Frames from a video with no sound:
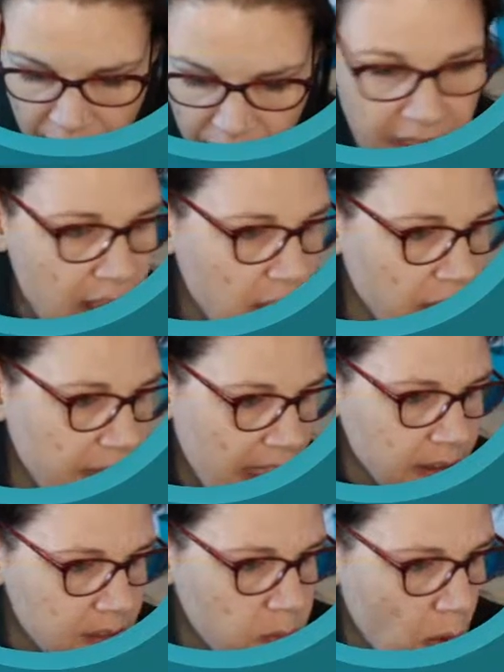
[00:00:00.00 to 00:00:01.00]
the
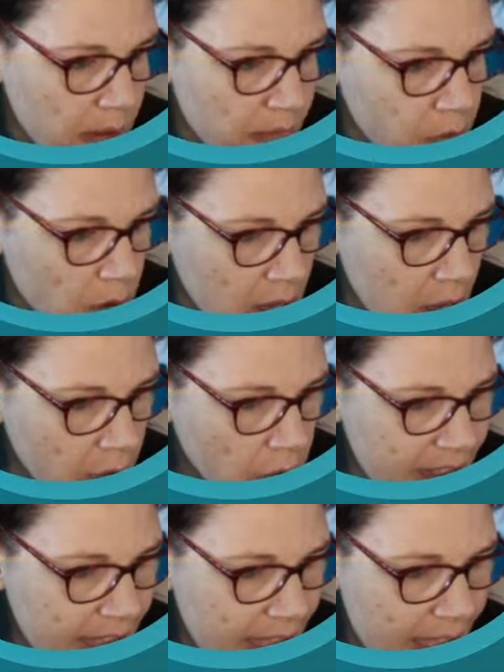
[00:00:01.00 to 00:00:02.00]
event, what we've got going on
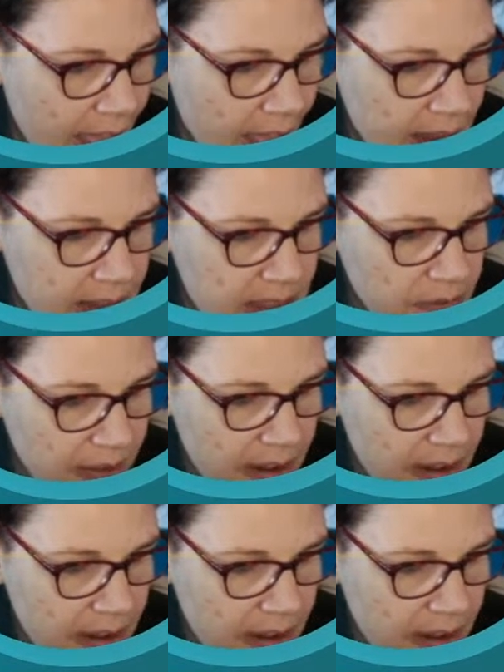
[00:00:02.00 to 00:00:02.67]
here, as the event